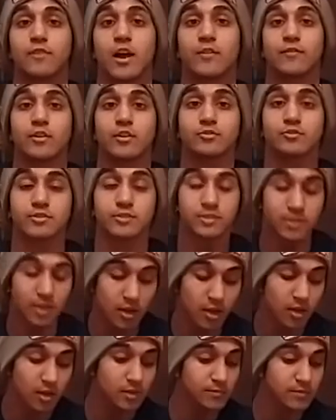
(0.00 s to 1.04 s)
500
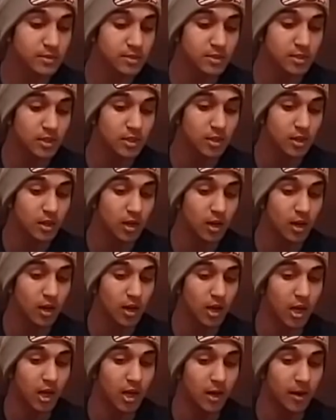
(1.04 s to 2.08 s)
subs,
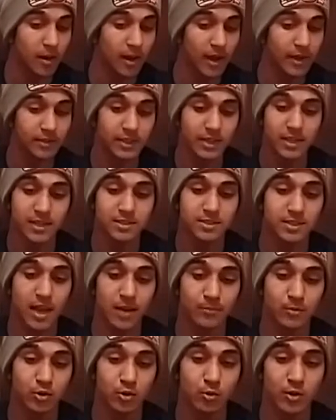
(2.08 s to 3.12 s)
I think it's
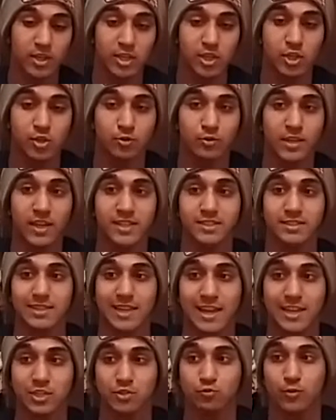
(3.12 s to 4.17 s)
time to do a Q&A
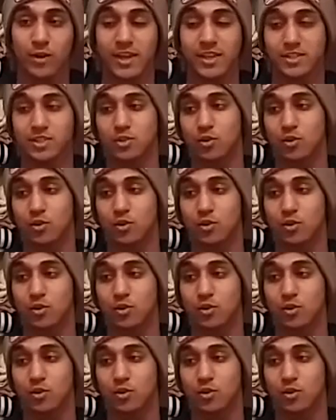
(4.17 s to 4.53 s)
/ rant.